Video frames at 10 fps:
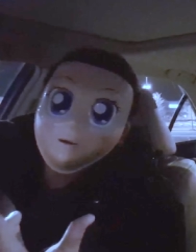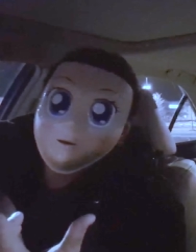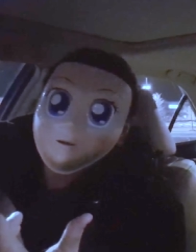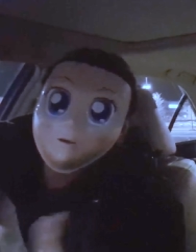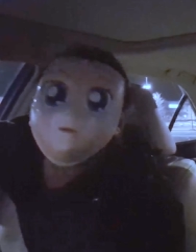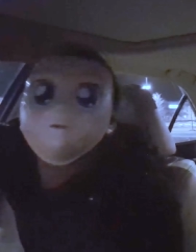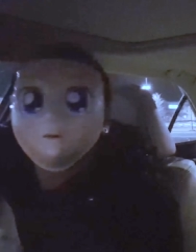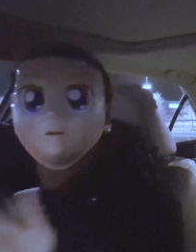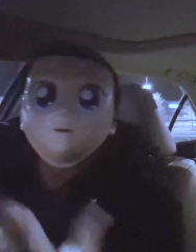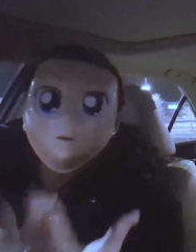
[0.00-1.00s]
but I mean there's
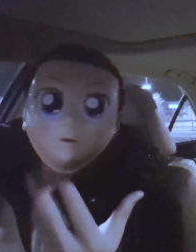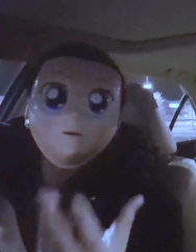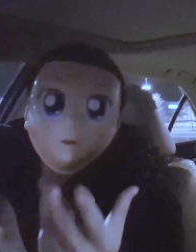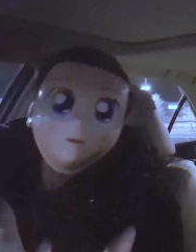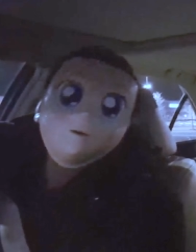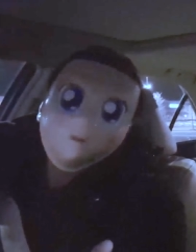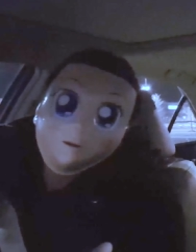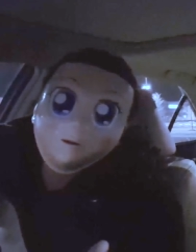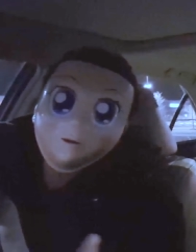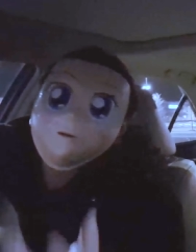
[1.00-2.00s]
some there's some tips
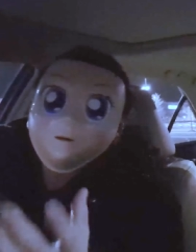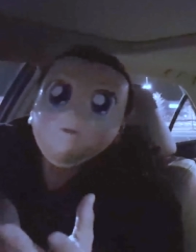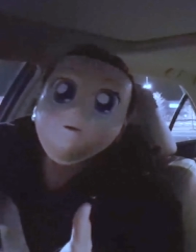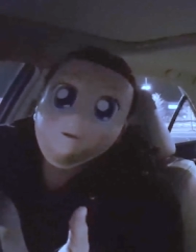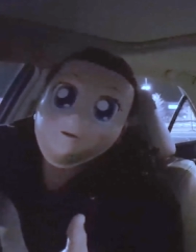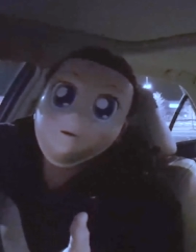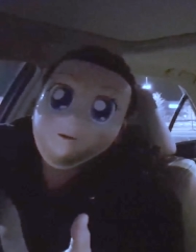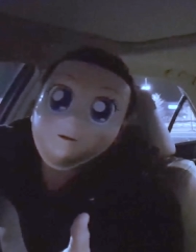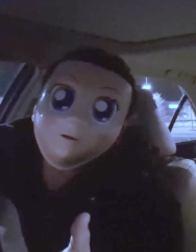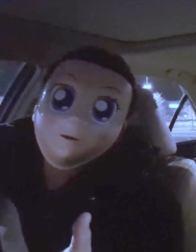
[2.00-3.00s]
in there that can
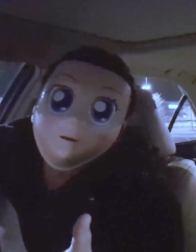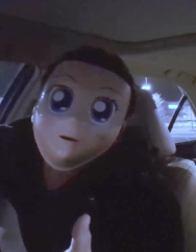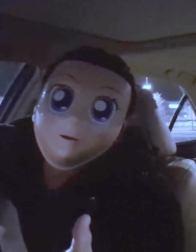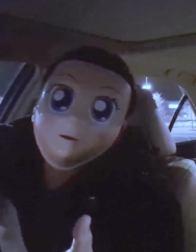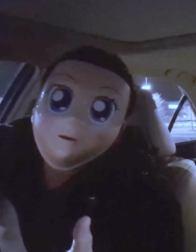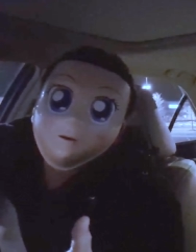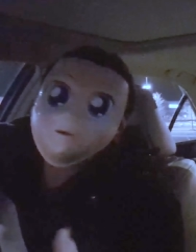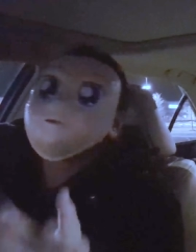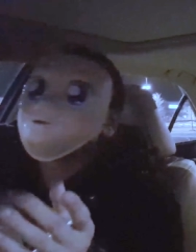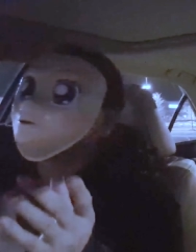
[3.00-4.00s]
assist you. Yeah.
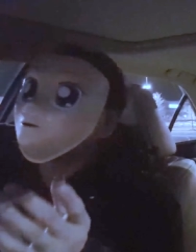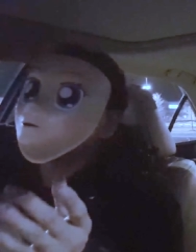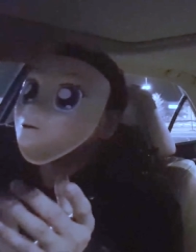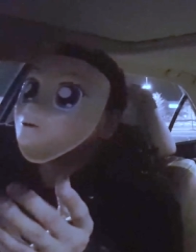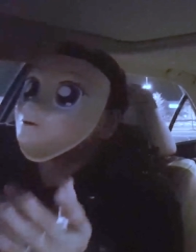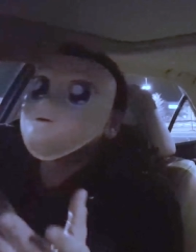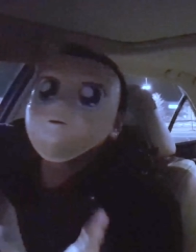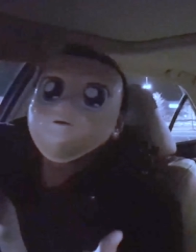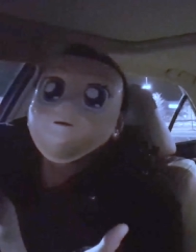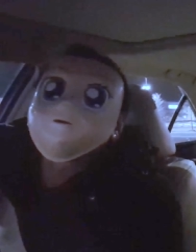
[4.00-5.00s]
And and don't
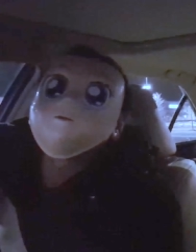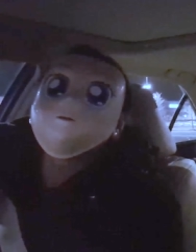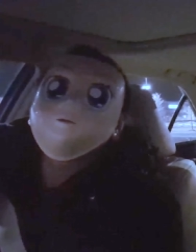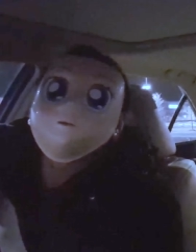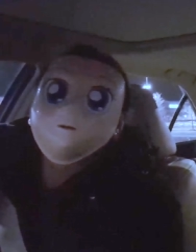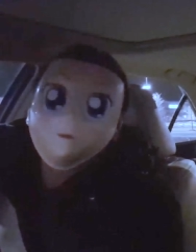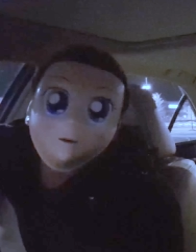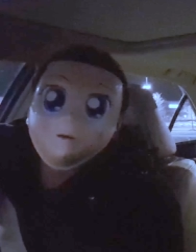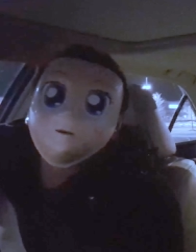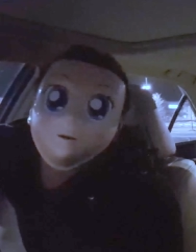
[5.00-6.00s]
be afraid to put
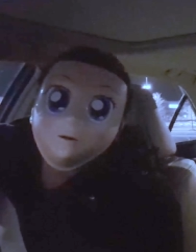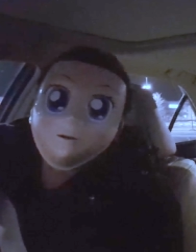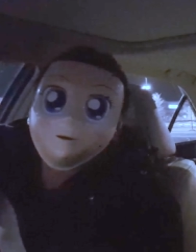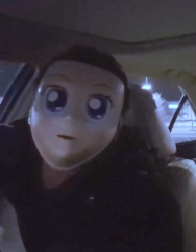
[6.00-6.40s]
it out there.